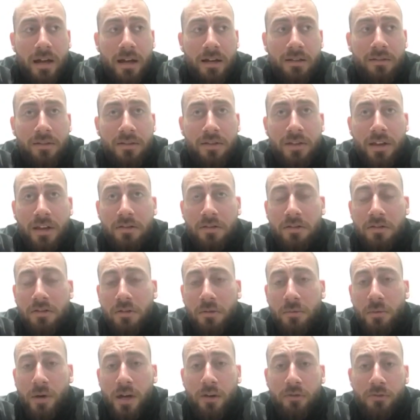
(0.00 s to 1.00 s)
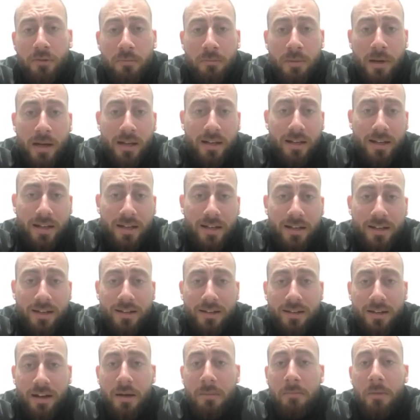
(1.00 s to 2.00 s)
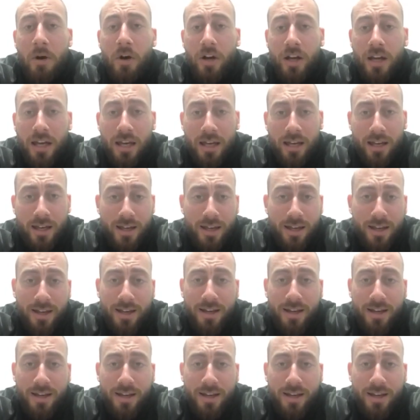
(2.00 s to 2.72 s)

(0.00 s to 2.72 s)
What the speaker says: ancestors away from being a monkey,